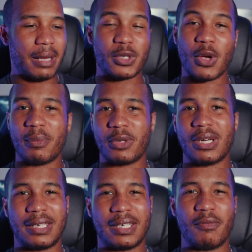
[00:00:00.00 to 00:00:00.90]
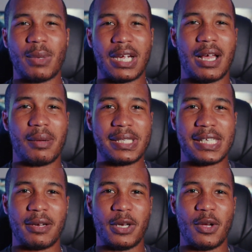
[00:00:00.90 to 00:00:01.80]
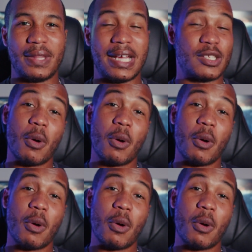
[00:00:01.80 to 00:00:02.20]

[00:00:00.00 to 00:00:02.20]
So I'm gonna give my commentary on that.